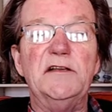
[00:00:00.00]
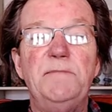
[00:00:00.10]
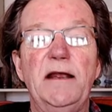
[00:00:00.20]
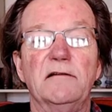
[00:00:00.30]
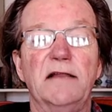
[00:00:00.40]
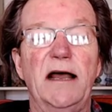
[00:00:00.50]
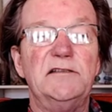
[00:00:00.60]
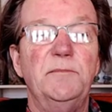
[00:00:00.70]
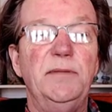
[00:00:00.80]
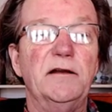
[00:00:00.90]
pair
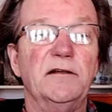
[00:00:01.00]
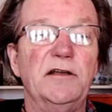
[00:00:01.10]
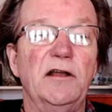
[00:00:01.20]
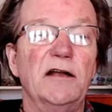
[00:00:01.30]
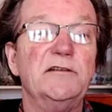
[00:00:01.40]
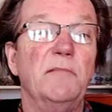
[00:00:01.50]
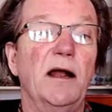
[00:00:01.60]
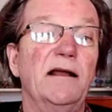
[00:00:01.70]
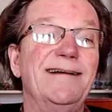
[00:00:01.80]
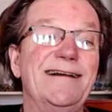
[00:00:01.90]
last appeared on the auction
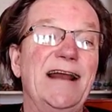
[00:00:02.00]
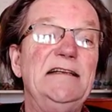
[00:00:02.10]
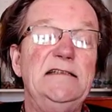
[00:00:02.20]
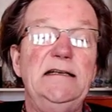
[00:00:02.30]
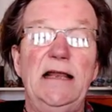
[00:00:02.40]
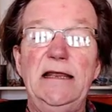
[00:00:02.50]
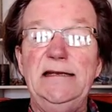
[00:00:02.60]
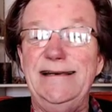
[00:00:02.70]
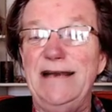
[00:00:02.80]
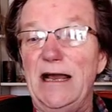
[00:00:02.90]
market in
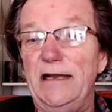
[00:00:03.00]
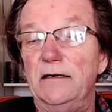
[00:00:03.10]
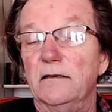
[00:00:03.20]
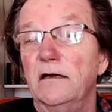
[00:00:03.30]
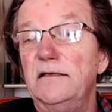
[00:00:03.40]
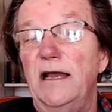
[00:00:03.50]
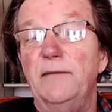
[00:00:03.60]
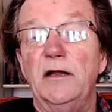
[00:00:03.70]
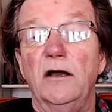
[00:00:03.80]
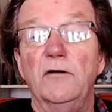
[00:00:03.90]
1989, a long
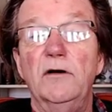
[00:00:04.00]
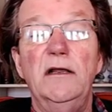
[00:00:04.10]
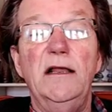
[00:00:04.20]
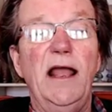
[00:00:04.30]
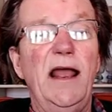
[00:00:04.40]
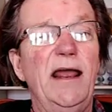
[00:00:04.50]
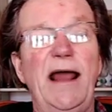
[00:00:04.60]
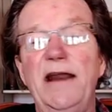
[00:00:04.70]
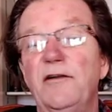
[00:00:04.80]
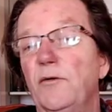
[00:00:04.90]
time ago, and
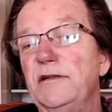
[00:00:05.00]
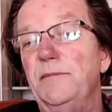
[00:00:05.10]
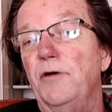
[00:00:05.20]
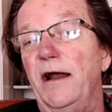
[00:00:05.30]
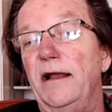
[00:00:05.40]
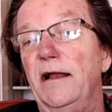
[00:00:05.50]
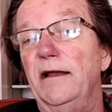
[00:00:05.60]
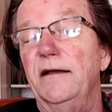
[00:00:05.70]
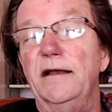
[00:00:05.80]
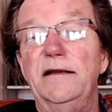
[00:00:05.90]
I don't know what they brought.
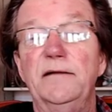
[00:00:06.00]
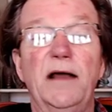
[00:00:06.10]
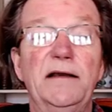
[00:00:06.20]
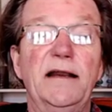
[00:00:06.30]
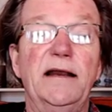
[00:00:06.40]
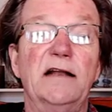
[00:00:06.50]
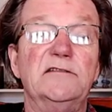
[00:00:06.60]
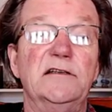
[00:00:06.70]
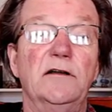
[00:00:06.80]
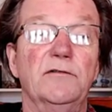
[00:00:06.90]
I didn't
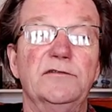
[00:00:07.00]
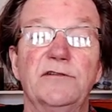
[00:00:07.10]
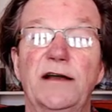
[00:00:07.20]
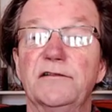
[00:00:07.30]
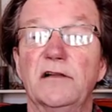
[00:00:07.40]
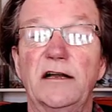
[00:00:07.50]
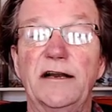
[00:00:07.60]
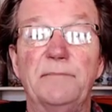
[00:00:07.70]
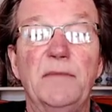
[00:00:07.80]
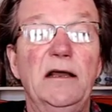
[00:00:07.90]
actually go and try to look it
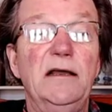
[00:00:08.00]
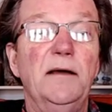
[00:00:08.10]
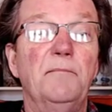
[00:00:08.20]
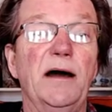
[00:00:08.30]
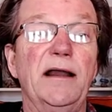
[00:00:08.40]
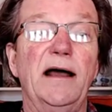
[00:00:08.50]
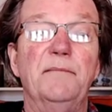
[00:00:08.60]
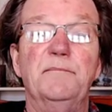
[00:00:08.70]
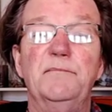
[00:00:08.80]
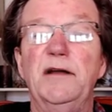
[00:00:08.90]
up, but
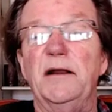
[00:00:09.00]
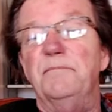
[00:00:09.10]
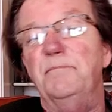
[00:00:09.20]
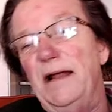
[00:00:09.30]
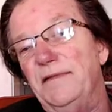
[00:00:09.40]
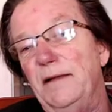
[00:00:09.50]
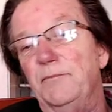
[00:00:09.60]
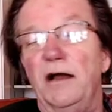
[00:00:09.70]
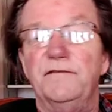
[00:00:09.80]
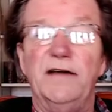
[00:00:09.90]
I'm gonna bet they
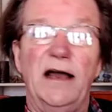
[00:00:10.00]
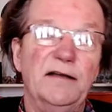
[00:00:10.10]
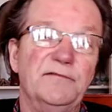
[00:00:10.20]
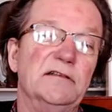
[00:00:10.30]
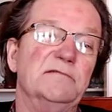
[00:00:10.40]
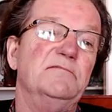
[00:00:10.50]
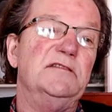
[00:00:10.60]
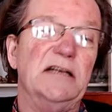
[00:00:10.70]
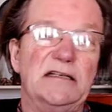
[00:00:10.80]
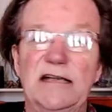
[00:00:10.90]
brought $5,000 to
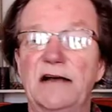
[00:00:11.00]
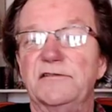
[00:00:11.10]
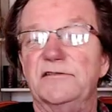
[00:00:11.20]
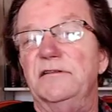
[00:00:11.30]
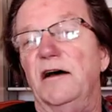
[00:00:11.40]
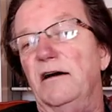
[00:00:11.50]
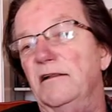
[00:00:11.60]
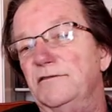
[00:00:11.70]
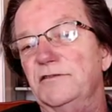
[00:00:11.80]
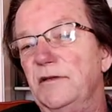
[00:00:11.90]

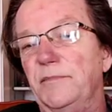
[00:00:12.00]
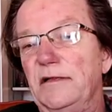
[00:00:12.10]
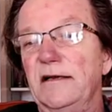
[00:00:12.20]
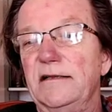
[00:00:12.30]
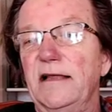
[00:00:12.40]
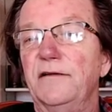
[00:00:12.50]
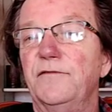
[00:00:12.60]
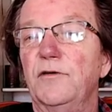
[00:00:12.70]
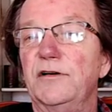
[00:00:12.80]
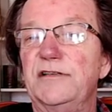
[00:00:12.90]
$6,000 or something like that,
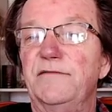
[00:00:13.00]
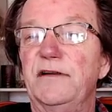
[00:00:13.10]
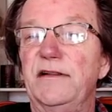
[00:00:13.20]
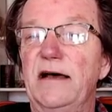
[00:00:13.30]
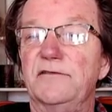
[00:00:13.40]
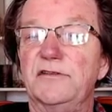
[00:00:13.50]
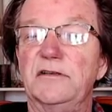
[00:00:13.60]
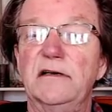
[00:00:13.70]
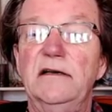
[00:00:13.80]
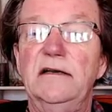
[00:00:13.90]
$4,000 to $7,000.
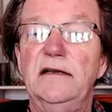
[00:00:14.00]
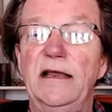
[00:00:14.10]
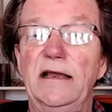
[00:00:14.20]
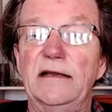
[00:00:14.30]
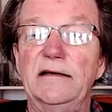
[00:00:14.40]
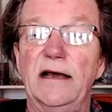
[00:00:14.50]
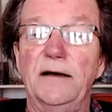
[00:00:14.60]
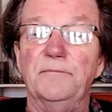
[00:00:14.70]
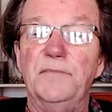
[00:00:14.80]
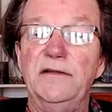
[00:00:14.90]
And
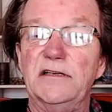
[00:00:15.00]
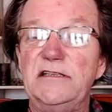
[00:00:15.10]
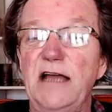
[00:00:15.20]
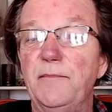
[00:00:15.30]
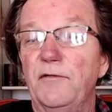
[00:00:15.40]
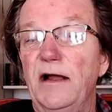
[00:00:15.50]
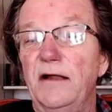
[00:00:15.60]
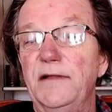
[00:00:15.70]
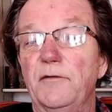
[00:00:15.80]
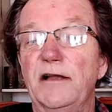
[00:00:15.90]
this time
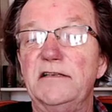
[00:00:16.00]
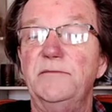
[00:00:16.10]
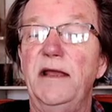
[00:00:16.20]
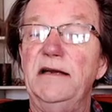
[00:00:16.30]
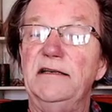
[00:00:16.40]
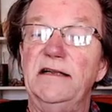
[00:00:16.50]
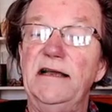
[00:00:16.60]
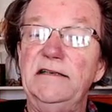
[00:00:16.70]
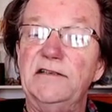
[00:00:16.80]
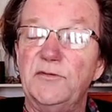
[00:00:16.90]
around, they were estimated at
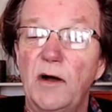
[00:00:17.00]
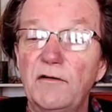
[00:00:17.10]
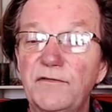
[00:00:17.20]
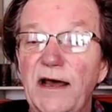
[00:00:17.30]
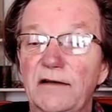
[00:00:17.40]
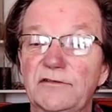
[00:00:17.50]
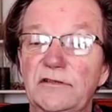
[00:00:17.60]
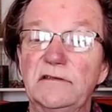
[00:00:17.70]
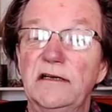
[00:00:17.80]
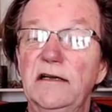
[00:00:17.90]
$8,000 to
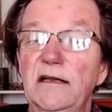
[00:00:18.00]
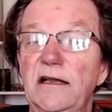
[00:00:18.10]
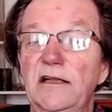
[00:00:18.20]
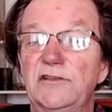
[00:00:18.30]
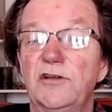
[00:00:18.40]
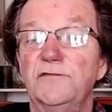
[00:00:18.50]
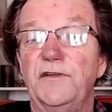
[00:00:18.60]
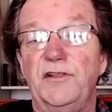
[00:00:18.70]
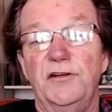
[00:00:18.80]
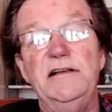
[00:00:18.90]
$12,000, and sold for
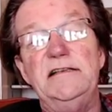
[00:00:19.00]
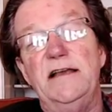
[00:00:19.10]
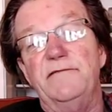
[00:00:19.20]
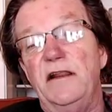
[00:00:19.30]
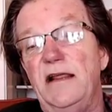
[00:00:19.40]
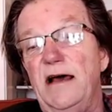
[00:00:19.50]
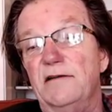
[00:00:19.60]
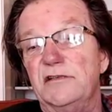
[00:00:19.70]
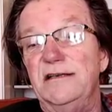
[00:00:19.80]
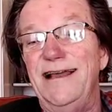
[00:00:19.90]

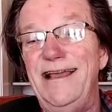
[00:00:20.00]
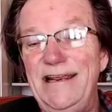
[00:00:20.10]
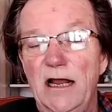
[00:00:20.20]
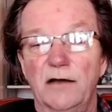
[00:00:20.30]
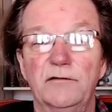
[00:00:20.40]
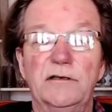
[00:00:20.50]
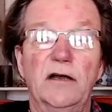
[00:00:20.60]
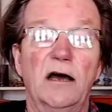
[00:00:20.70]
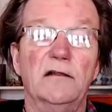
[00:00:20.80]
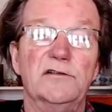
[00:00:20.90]

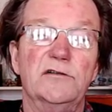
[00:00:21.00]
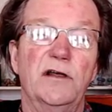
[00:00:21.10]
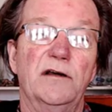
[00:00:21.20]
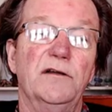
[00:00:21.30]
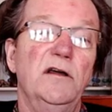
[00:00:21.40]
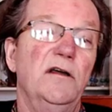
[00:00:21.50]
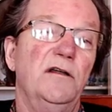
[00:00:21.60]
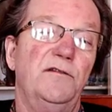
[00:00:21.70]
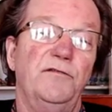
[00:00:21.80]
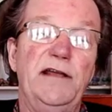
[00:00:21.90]
$37,800,
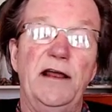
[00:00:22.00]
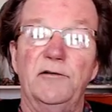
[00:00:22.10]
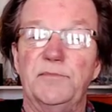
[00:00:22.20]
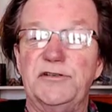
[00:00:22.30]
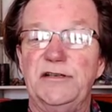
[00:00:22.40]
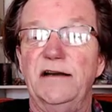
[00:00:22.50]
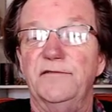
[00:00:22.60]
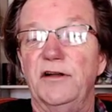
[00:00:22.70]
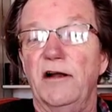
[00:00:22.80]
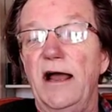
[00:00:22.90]
300% of
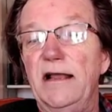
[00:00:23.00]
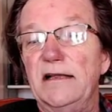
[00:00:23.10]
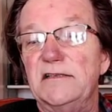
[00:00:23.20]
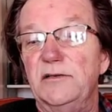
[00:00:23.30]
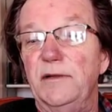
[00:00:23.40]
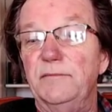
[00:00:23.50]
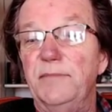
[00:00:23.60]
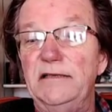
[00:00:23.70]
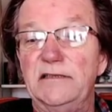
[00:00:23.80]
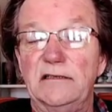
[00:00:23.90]
their high estimate,
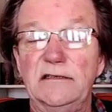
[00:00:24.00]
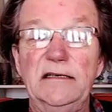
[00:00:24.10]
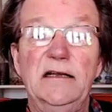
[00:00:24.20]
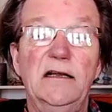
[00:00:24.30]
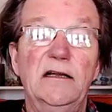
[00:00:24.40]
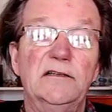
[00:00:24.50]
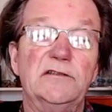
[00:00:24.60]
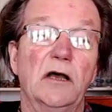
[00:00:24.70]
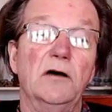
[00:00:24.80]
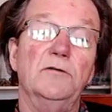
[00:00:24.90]
basically.
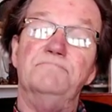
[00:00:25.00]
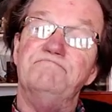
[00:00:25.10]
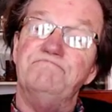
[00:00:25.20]
So